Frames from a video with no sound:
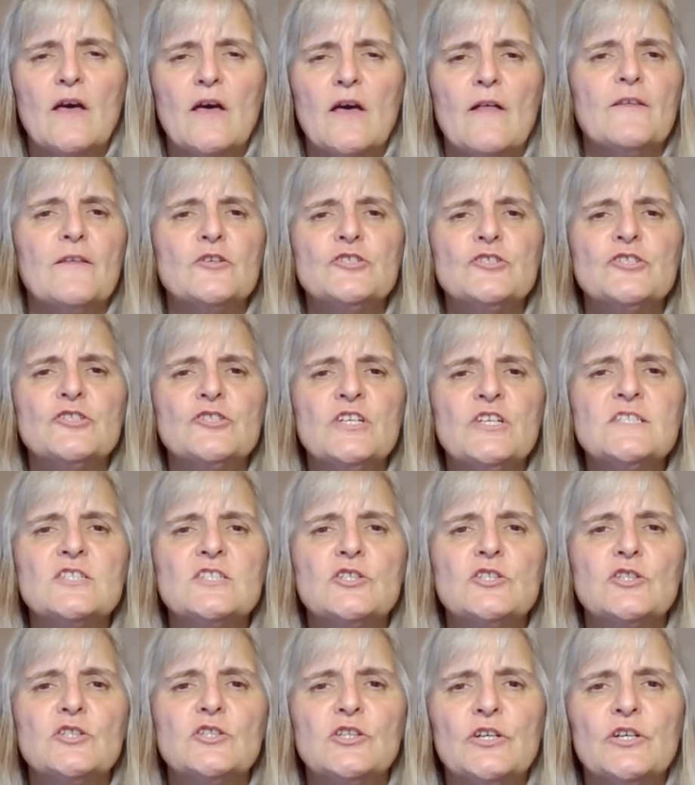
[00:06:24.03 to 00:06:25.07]
They're just
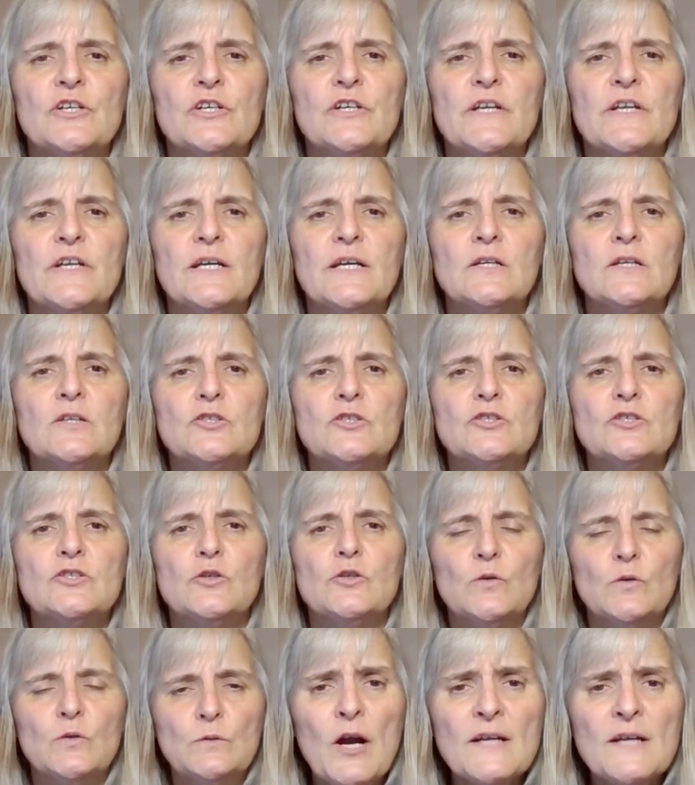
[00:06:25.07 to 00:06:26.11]
learning
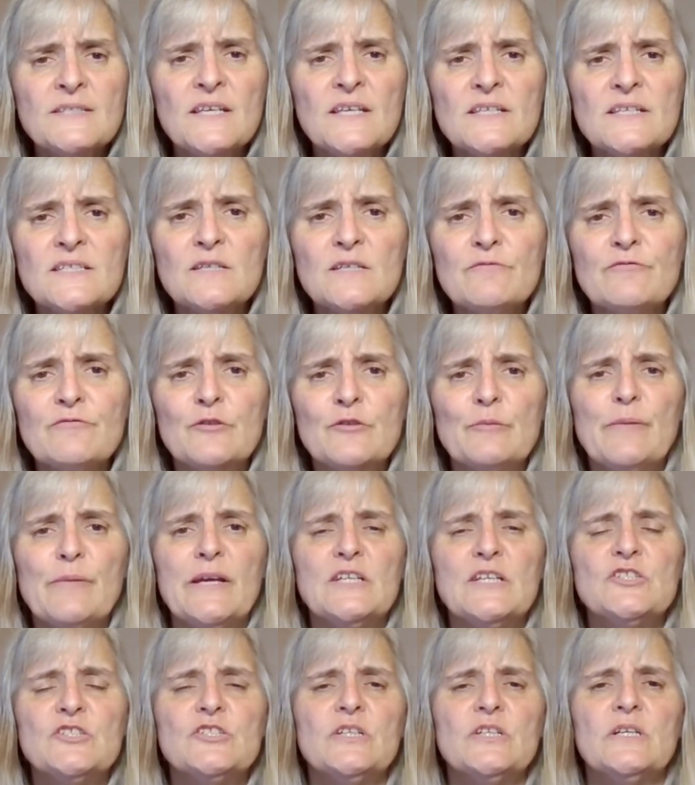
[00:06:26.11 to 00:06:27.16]
to process
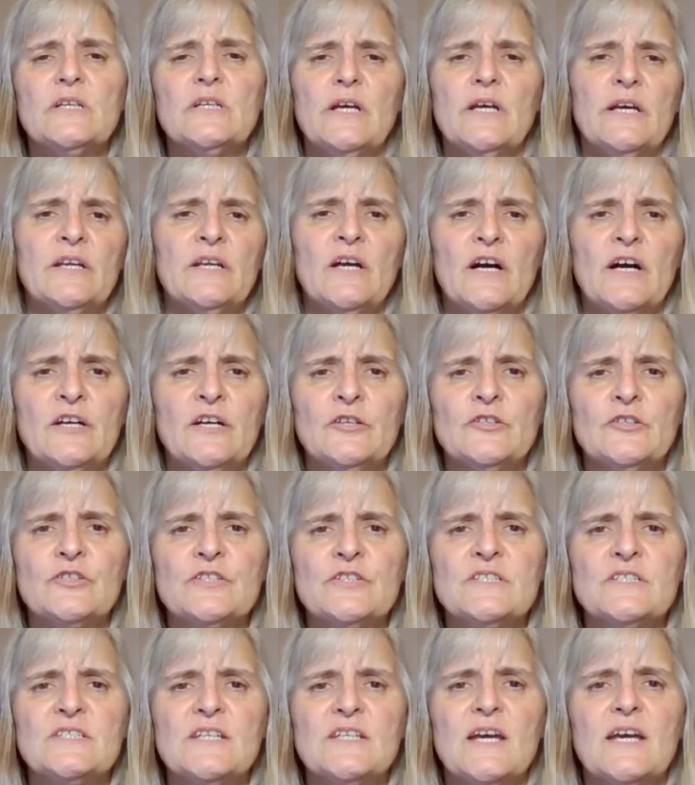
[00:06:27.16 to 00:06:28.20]
information and
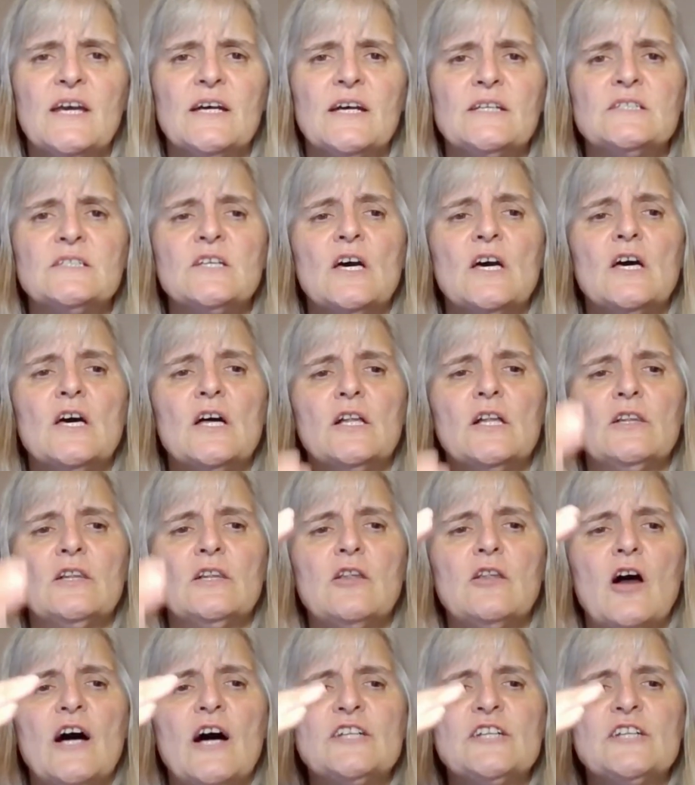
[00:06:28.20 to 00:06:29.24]
understand
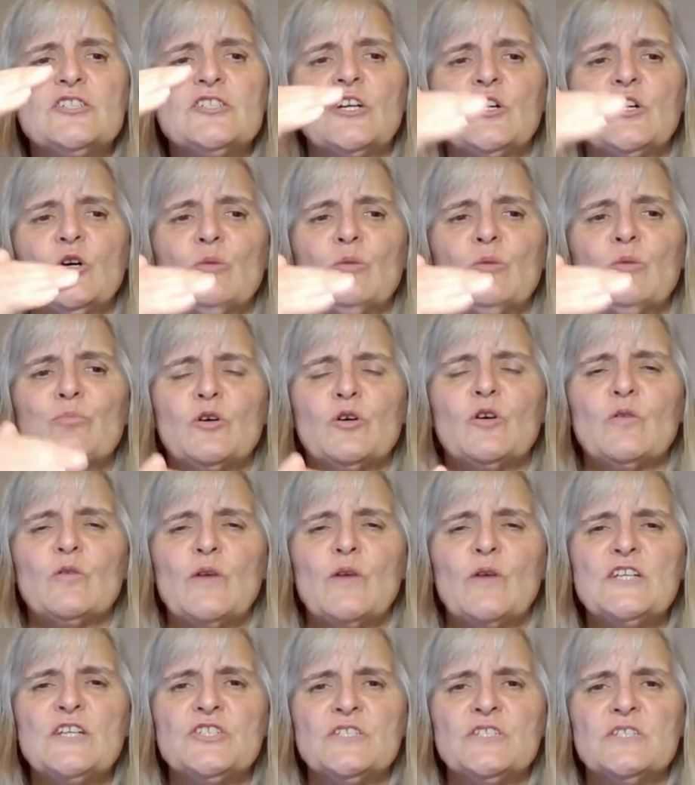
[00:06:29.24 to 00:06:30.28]
logical
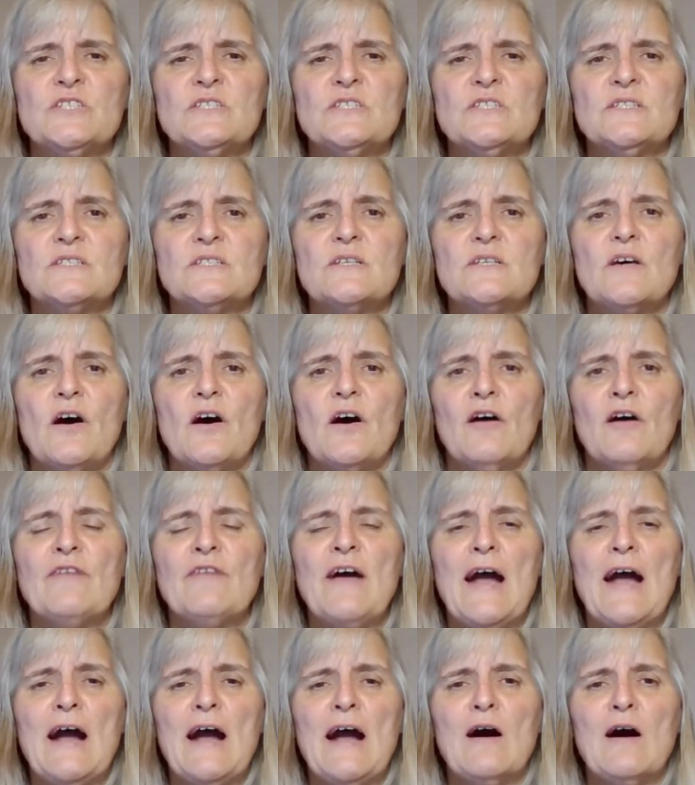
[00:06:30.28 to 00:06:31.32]
progressions of
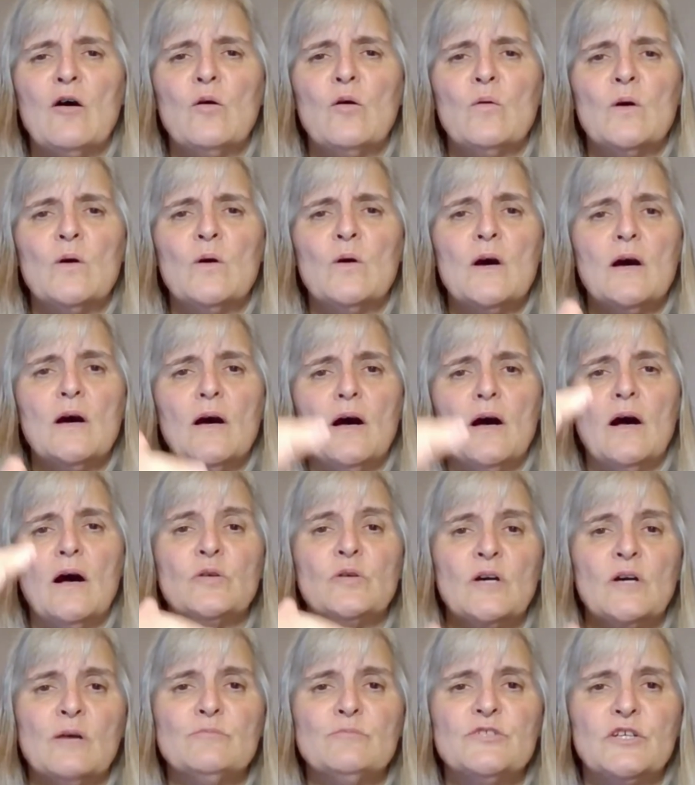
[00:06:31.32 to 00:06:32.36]
how you
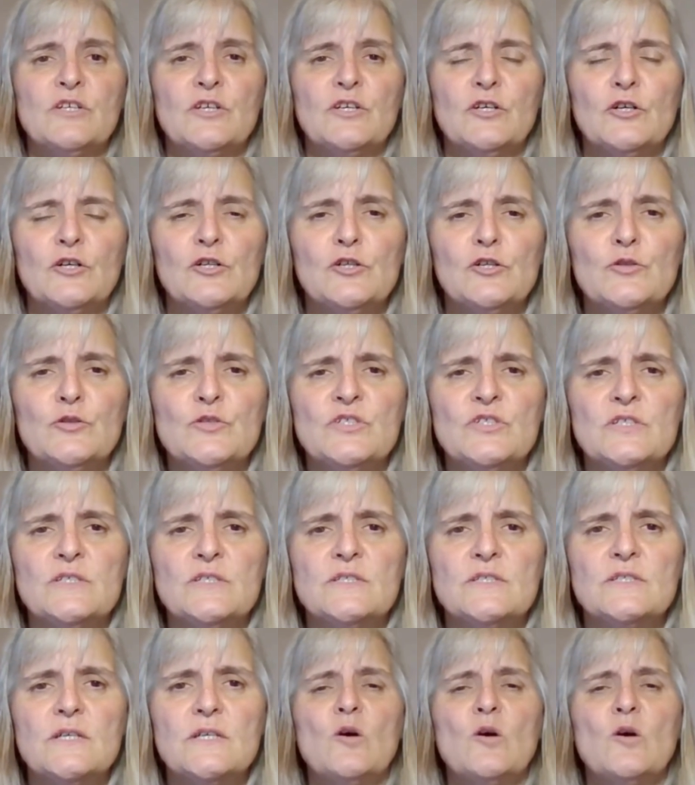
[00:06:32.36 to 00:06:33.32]
come to conclusions.